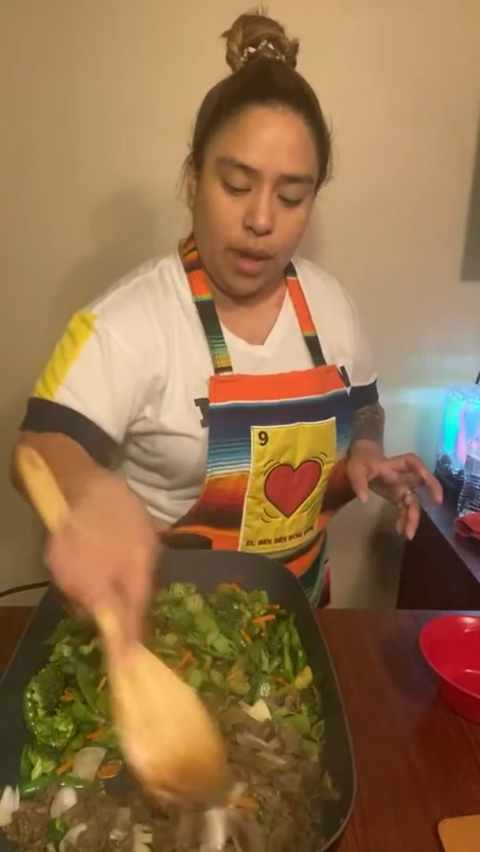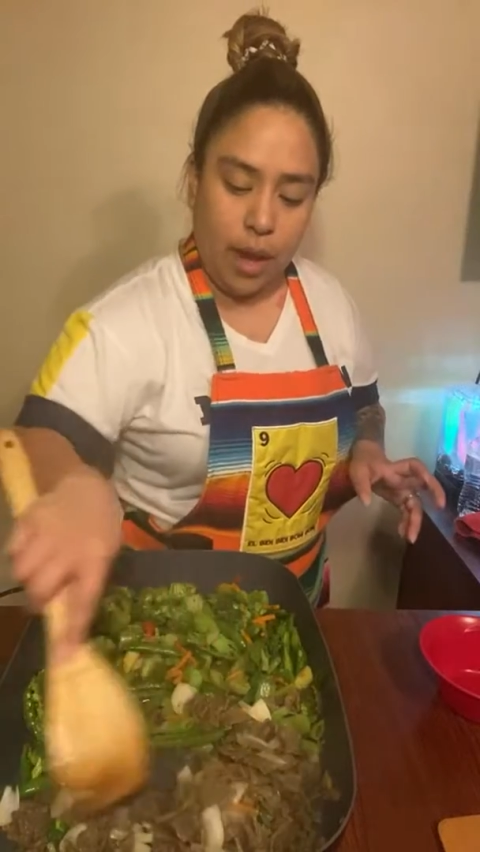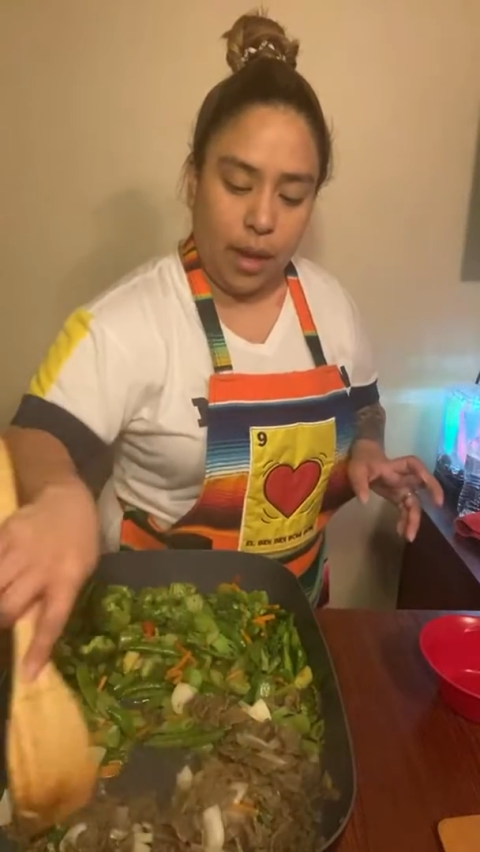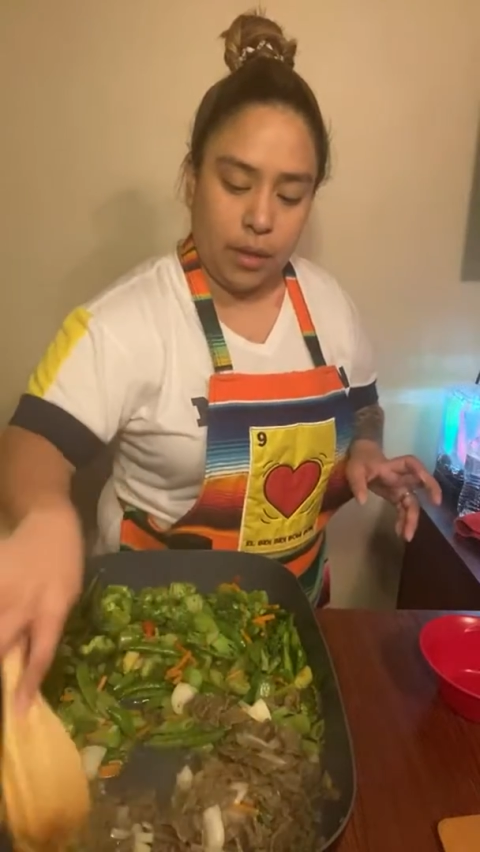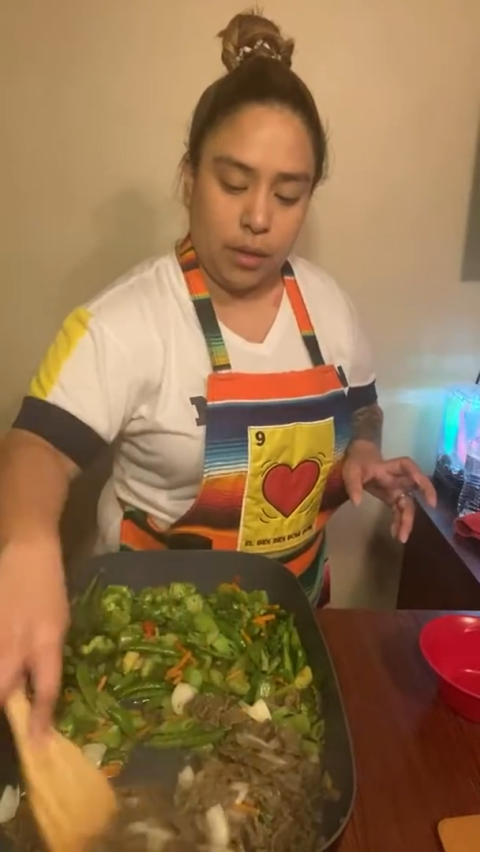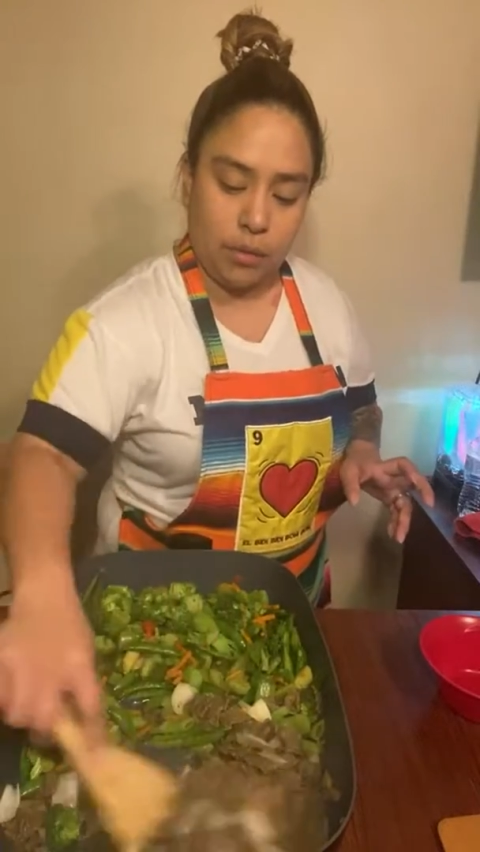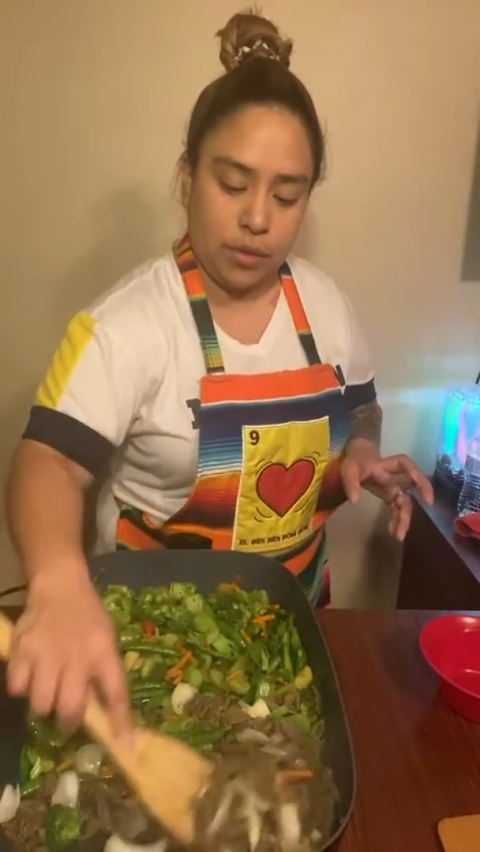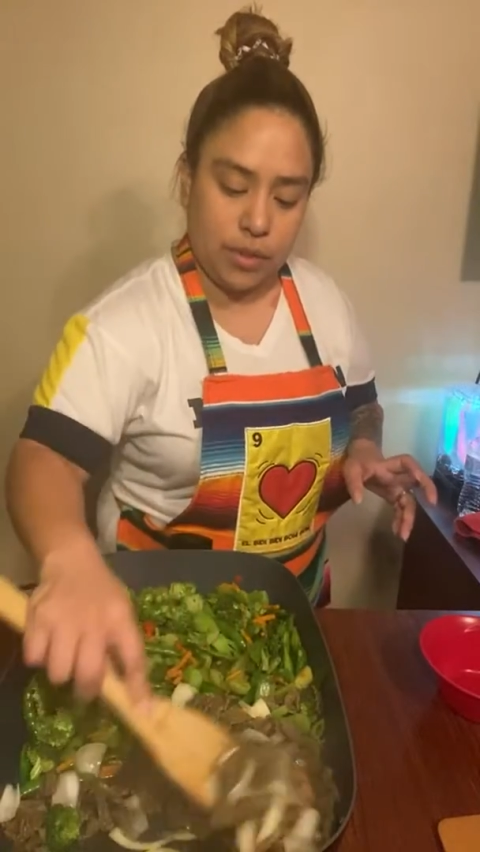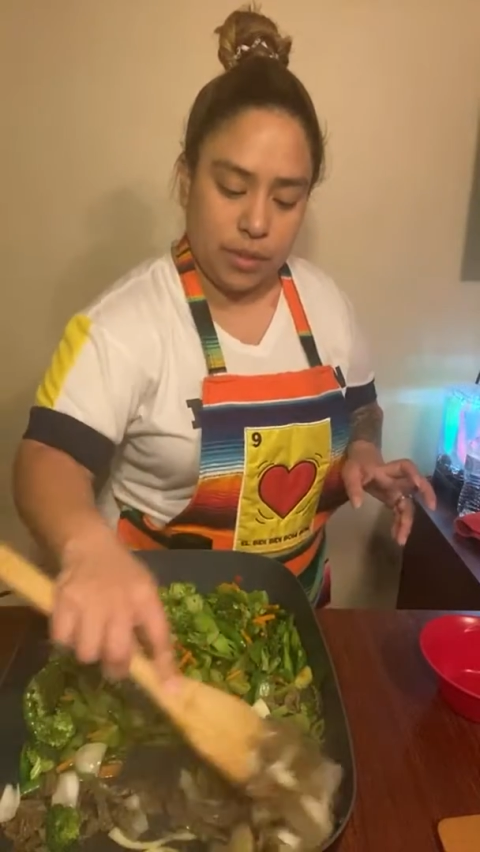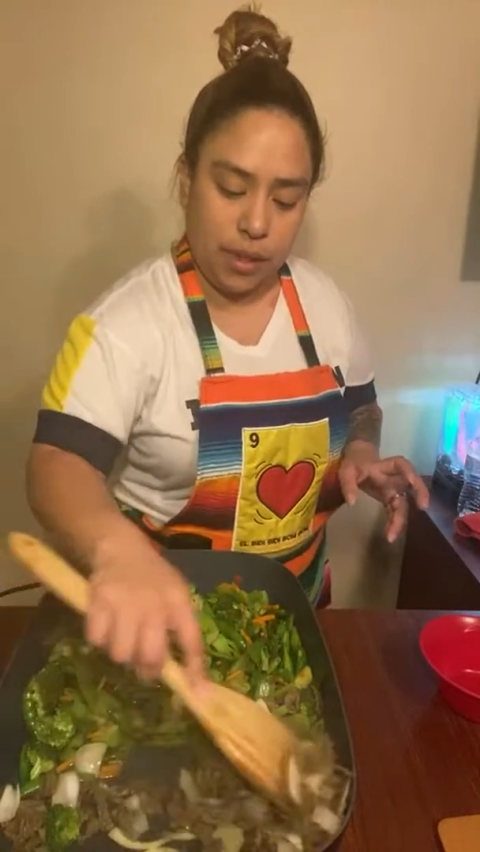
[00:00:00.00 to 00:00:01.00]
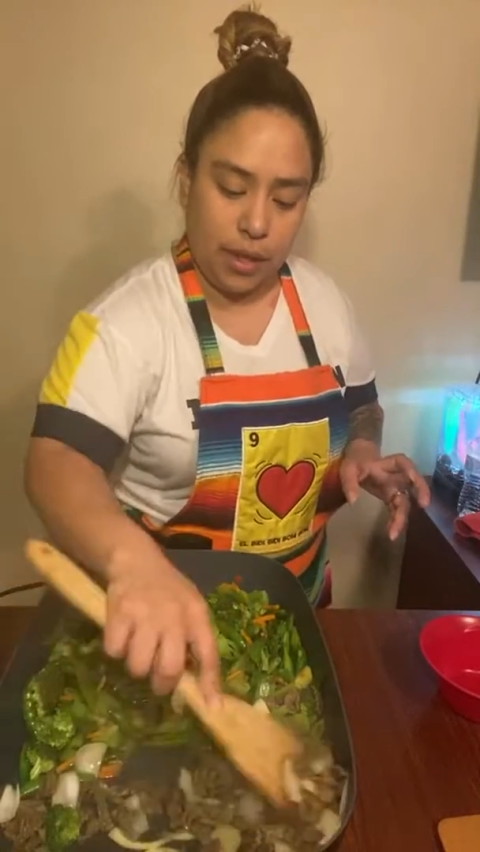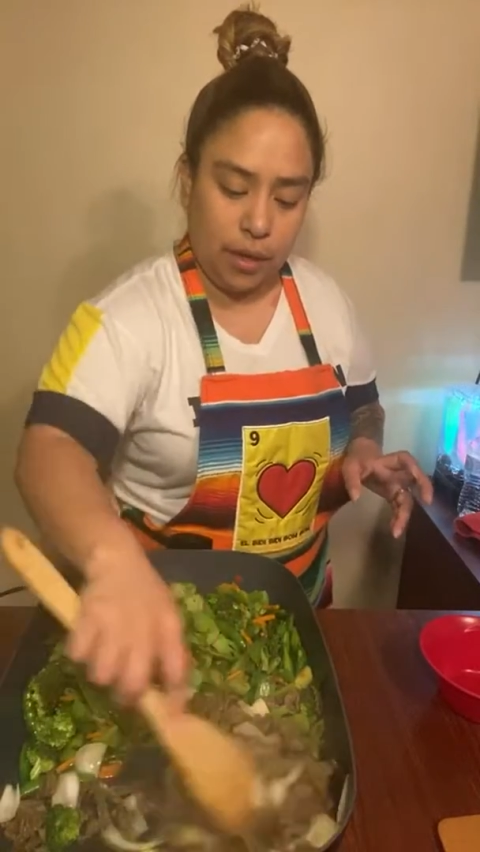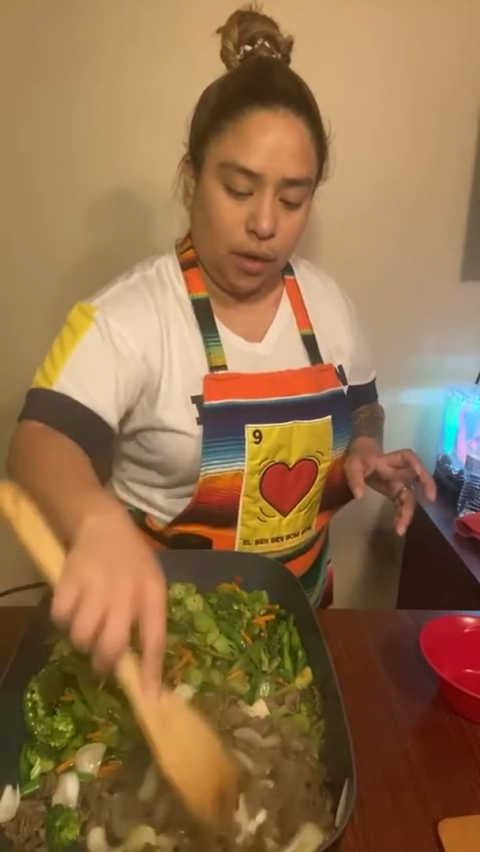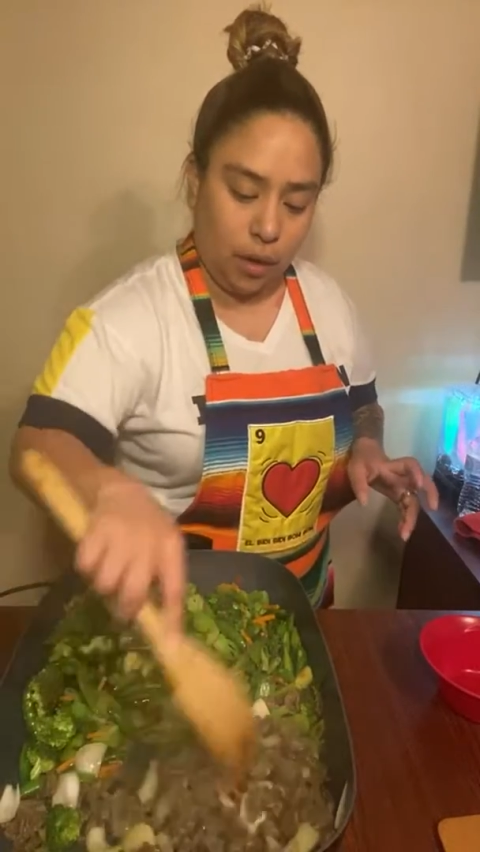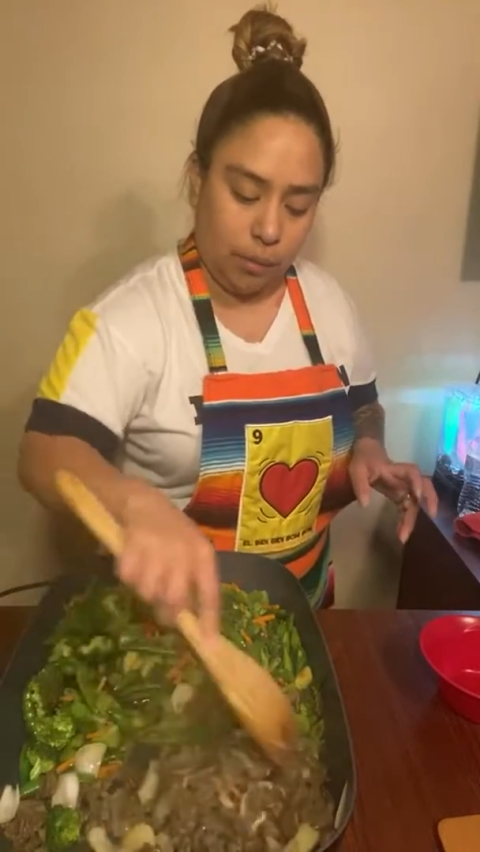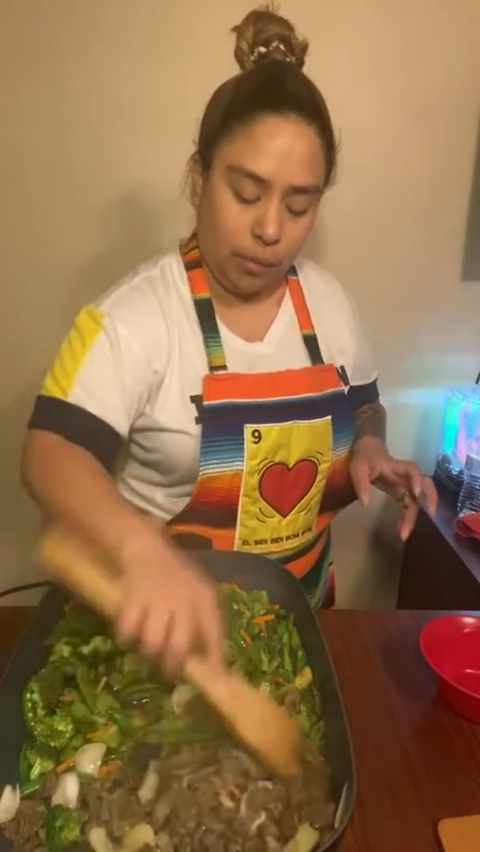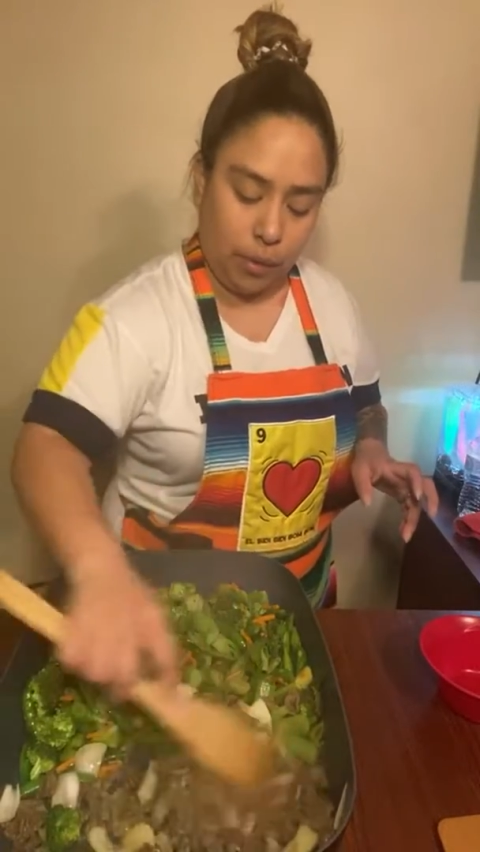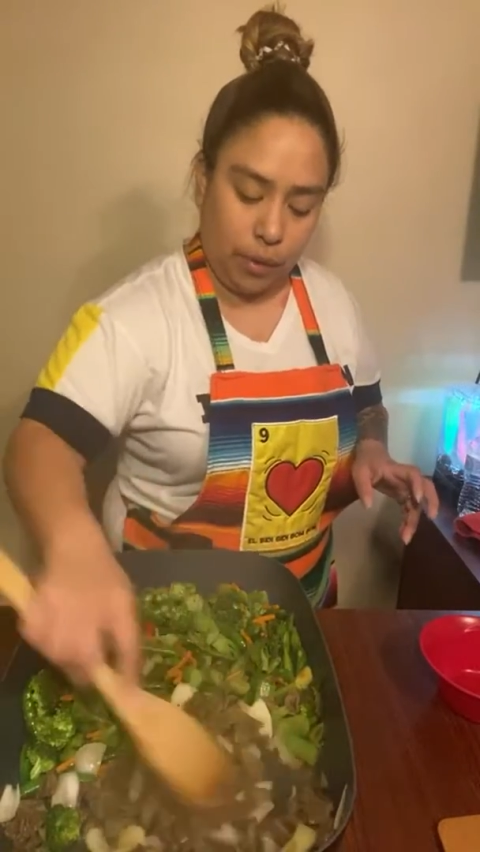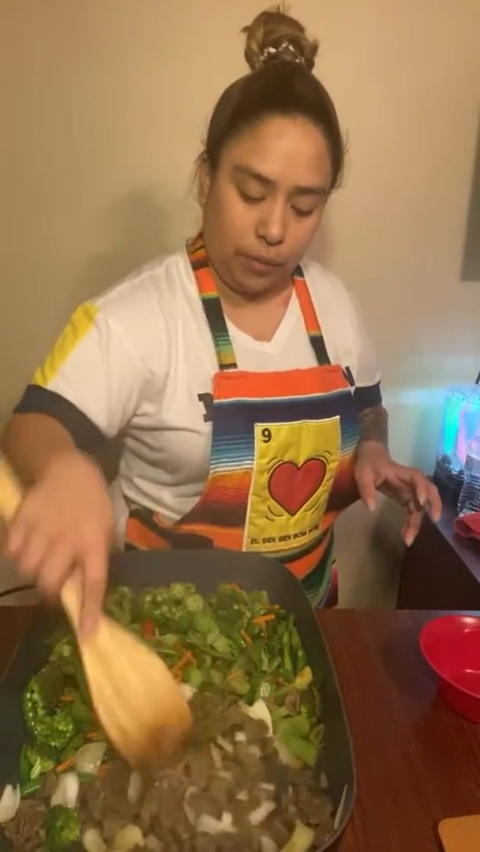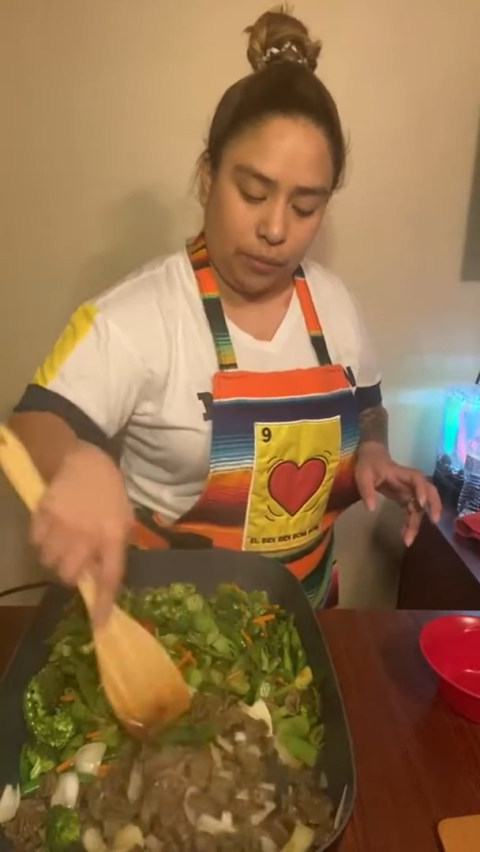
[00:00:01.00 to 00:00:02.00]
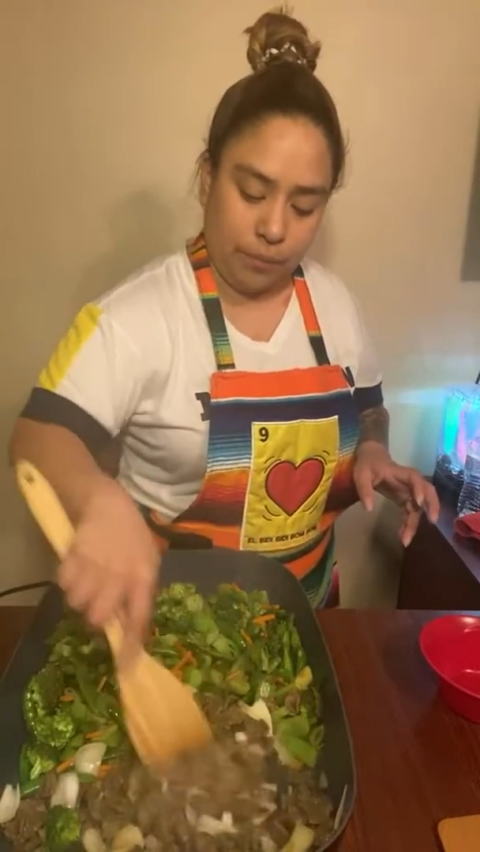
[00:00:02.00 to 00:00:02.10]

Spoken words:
and you just let it all boil.